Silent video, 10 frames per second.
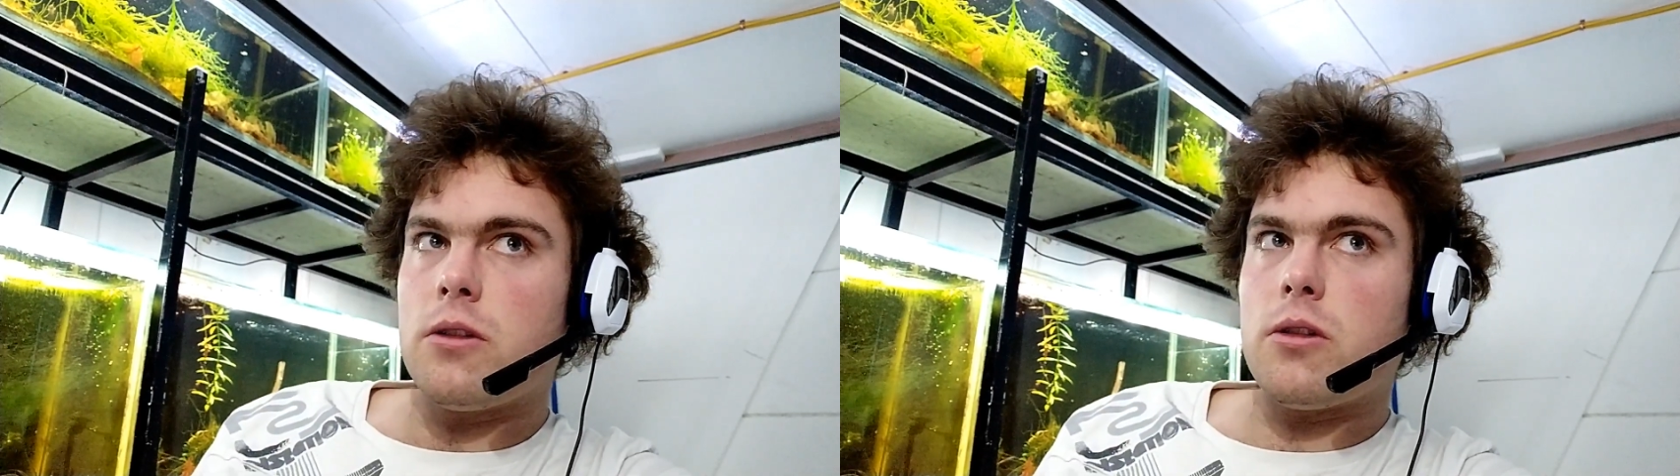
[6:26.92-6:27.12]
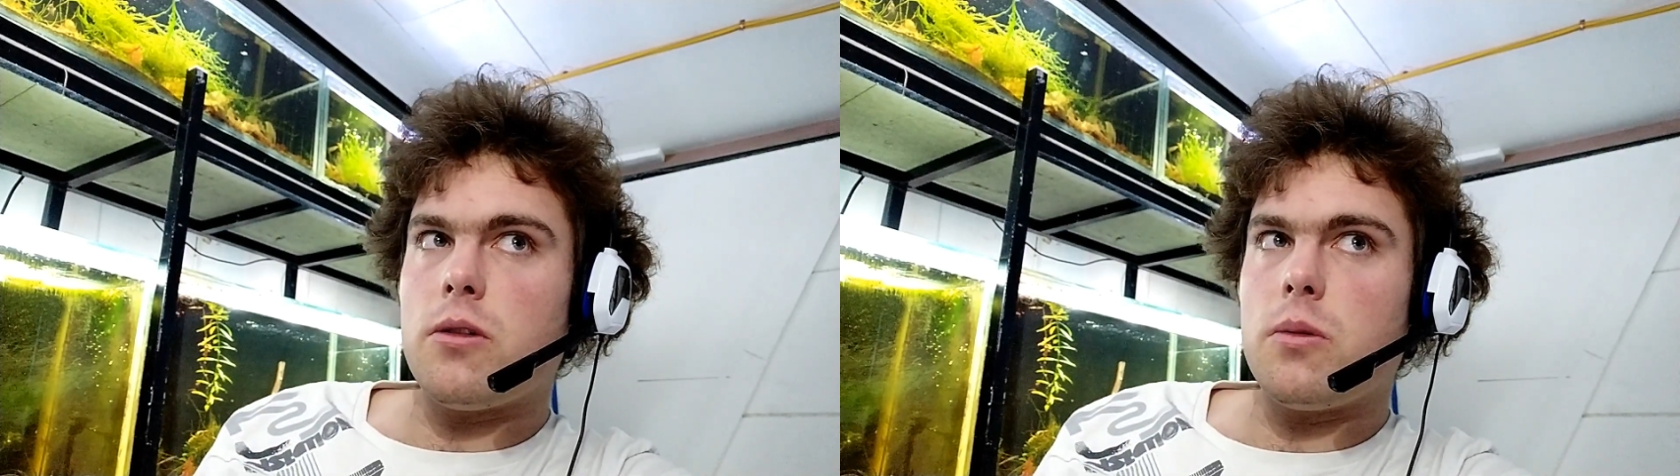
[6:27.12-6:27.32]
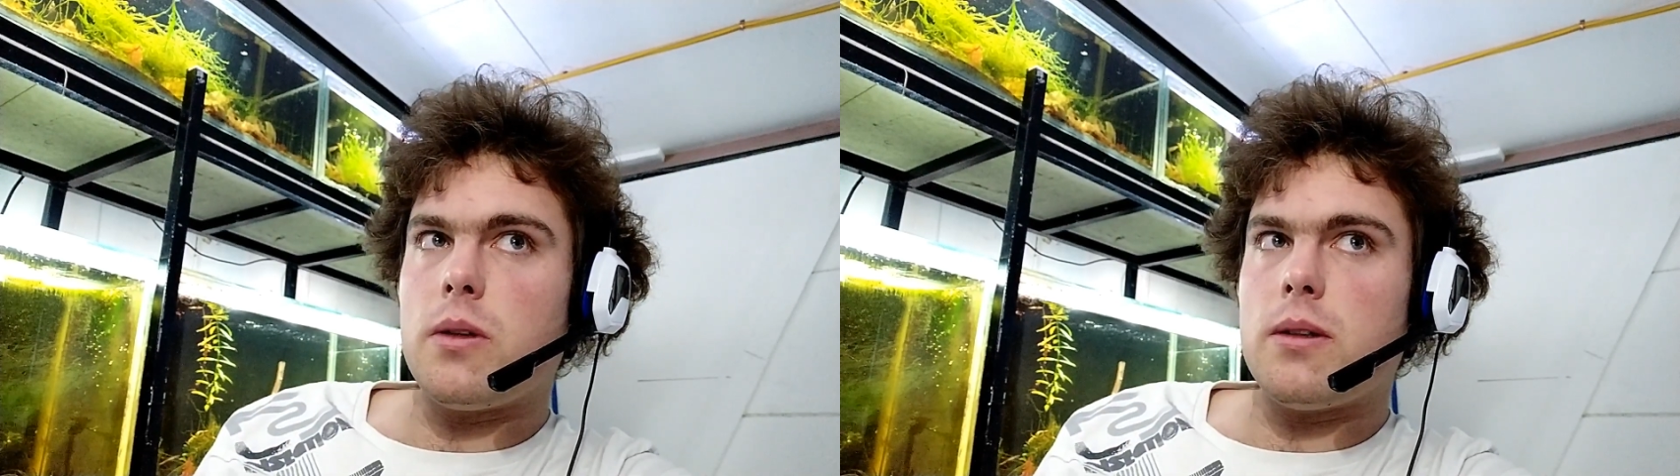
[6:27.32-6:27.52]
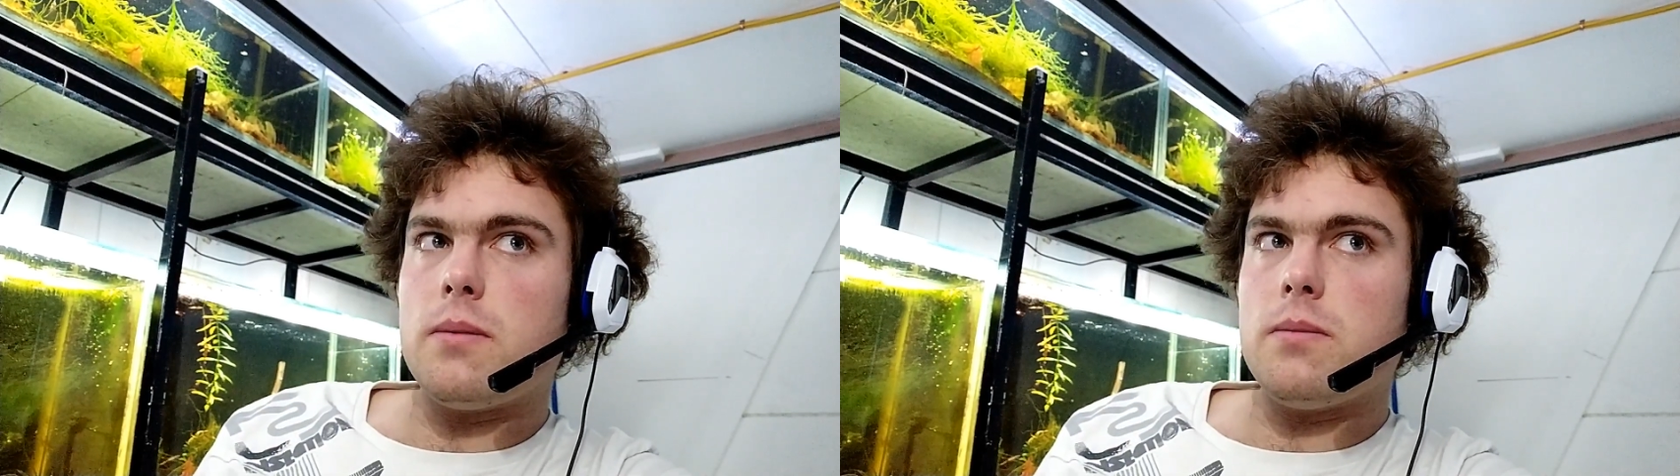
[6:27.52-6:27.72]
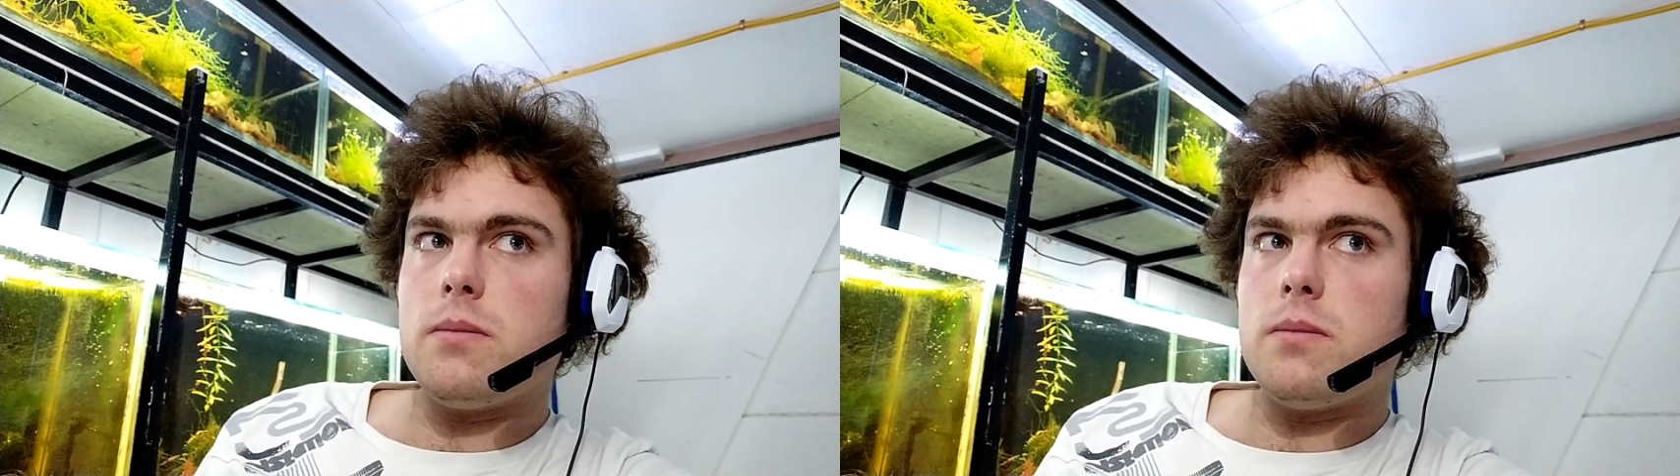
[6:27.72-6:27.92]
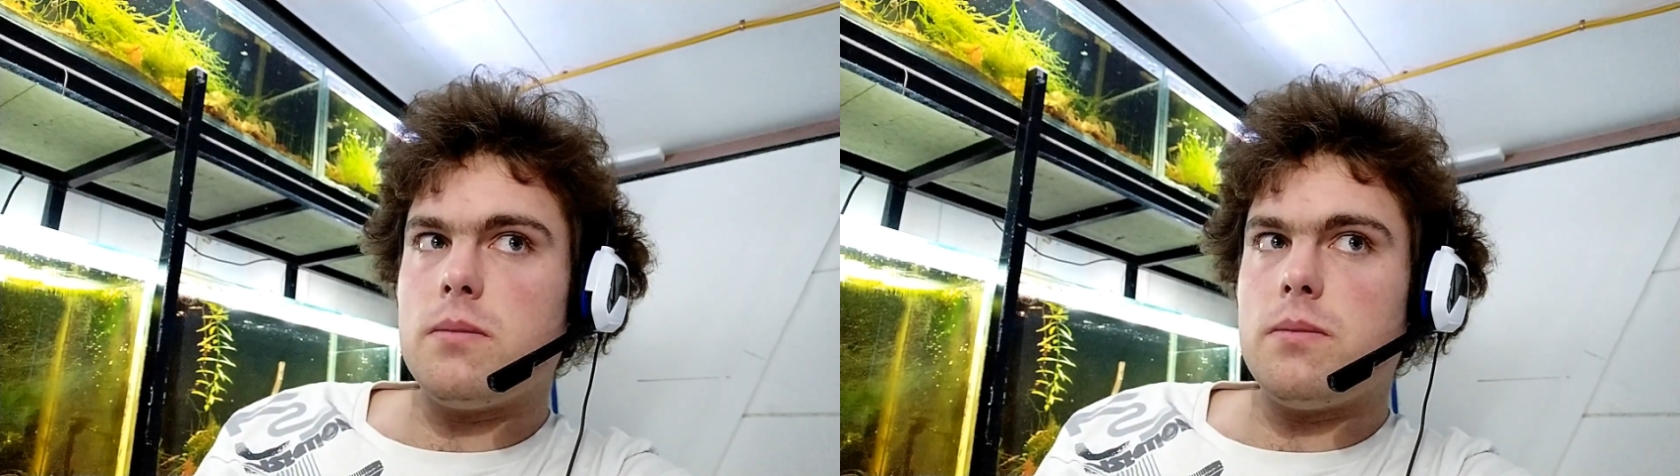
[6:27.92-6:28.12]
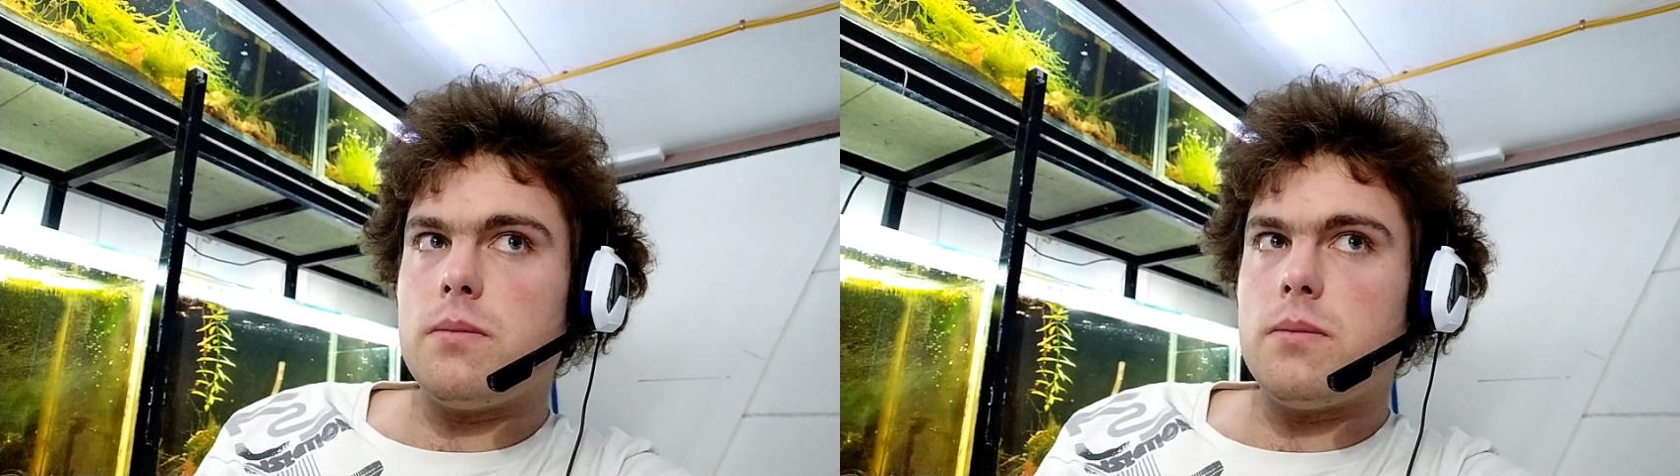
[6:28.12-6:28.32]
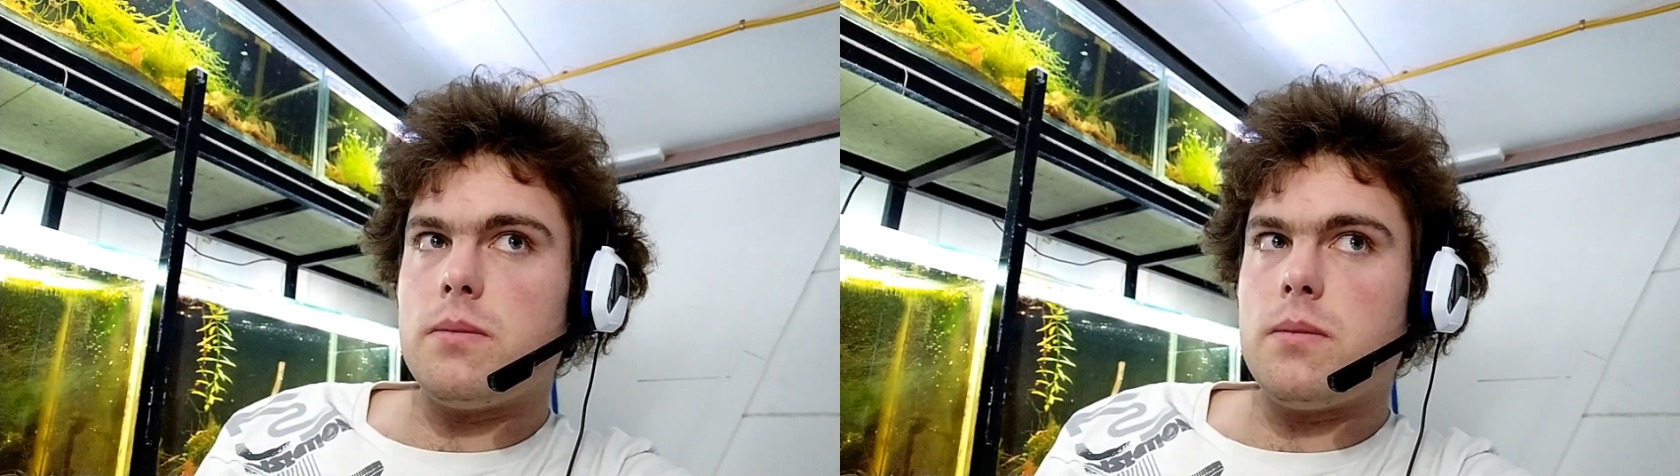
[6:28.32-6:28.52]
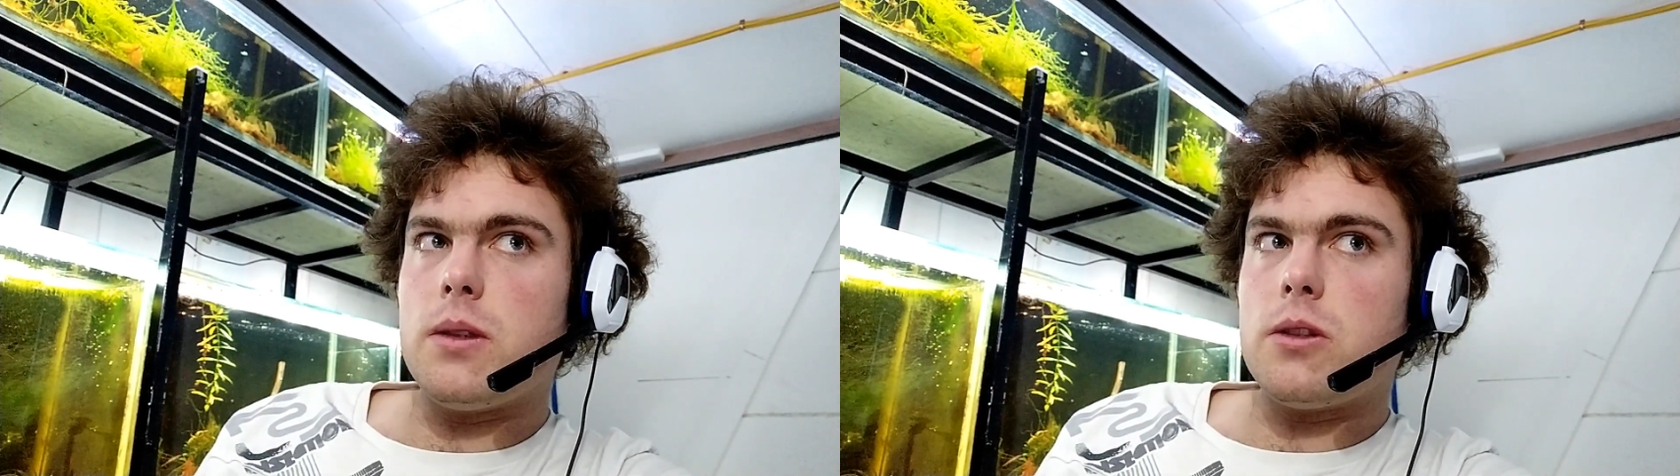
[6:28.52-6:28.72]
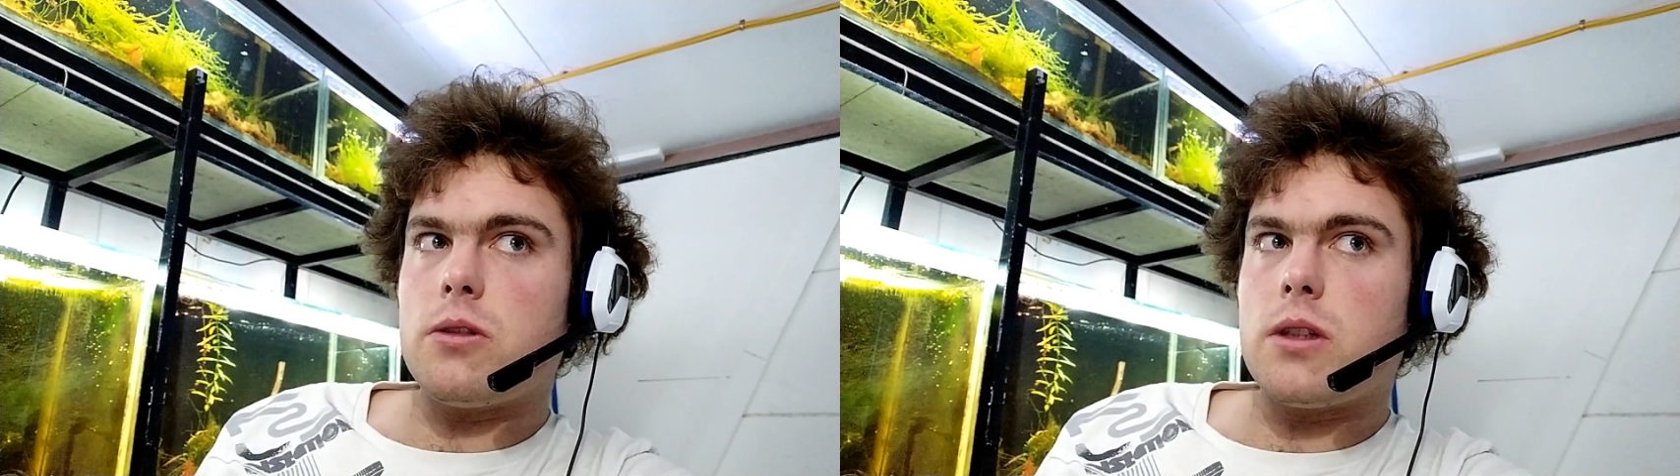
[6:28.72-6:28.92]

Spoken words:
So this